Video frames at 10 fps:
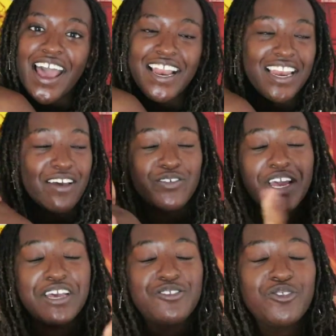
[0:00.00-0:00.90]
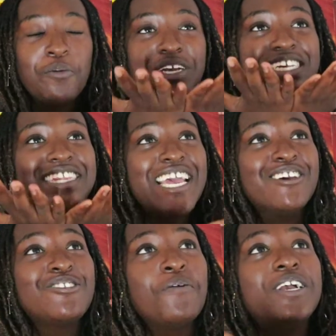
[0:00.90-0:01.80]
I love you guys so much. Thank
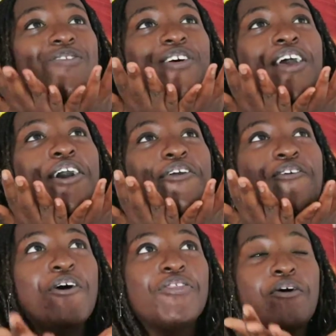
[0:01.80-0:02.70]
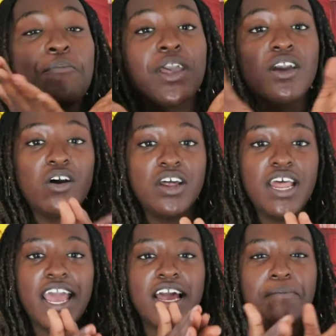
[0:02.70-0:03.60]
you so much for the growth. Oh my
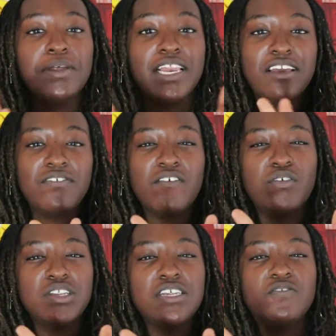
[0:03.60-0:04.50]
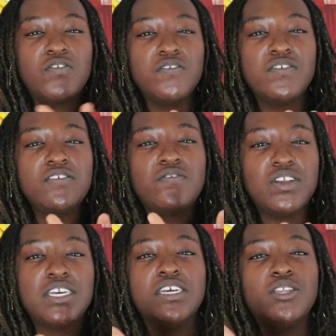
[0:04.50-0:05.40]
god, I can't believe I've gotten 50
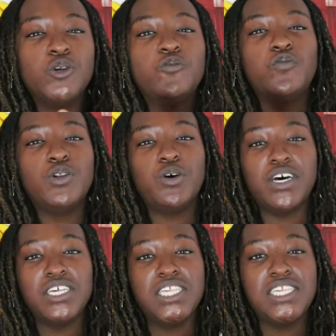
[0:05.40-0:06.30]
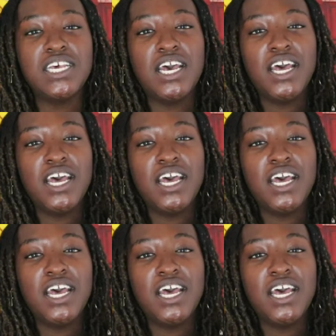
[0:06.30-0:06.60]
freaking new followers.